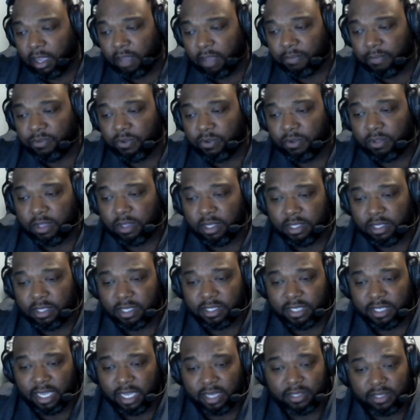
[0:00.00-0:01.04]
So the
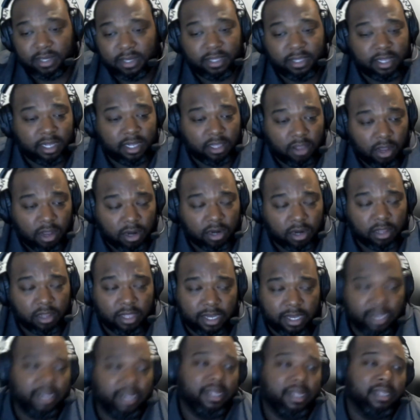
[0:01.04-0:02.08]
techs are there longer
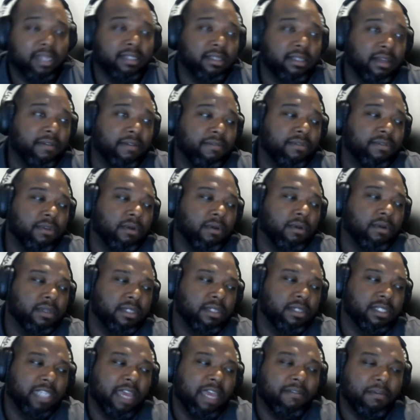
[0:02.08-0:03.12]
looking at stuff. So
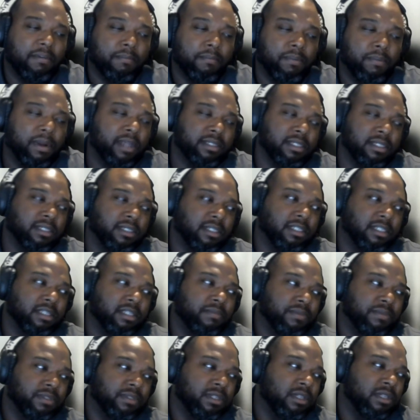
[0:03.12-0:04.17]
just having processes
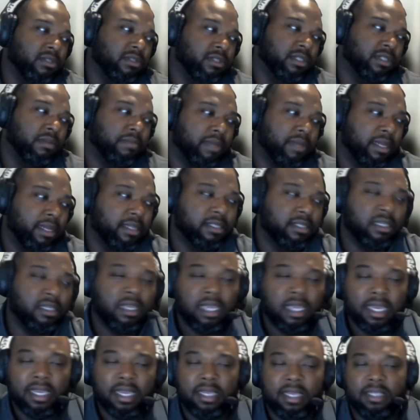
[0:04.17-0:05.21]
and procedures in place
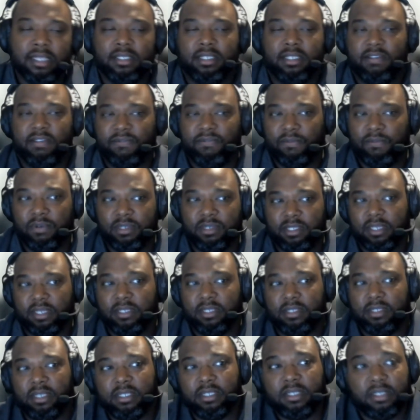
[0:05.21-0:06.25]
to enforce
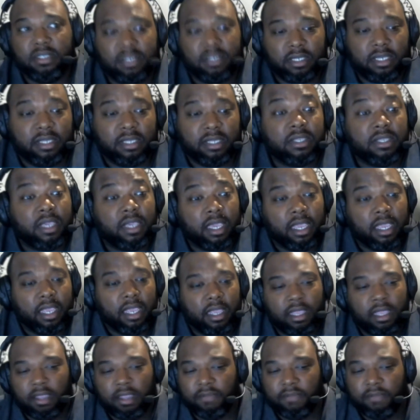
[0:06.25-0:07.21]
consistency is key.